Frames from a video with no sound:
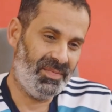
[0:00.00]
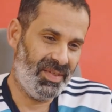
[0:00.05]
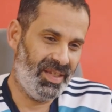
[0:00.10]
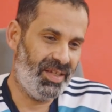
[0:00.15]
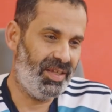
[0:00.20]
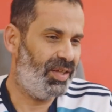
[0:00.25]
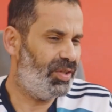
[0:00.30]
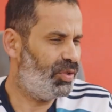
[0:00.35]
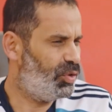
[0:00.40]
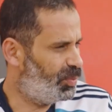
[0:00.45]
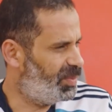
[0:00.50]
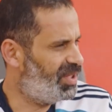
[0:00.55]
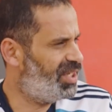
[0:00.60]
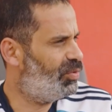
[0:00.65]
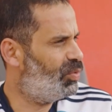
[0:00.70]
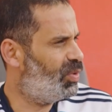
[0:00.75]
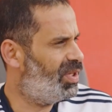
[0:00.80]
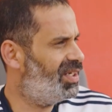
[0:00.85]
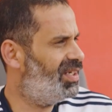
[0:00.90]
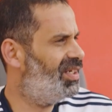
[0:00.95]
You
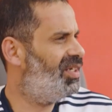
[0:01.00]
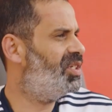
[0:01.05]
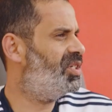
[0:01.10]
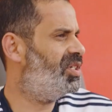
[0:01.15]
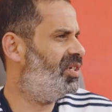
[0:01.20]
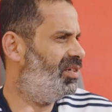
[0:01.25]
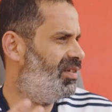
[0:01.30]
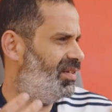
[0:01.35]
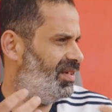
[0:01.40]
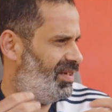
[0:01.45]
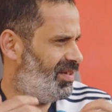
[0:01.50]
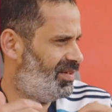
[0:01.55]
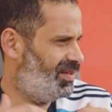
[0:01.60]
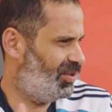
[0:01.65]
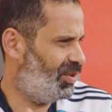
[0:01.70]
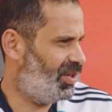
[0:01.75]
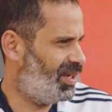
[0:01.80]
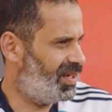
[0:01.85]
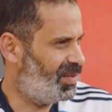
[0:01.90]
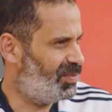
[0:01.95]
mean why
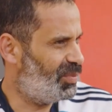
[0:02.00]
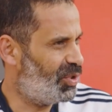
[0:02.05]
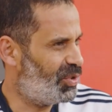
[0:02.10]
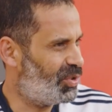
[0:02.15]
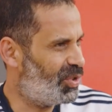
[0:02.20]
I'm not...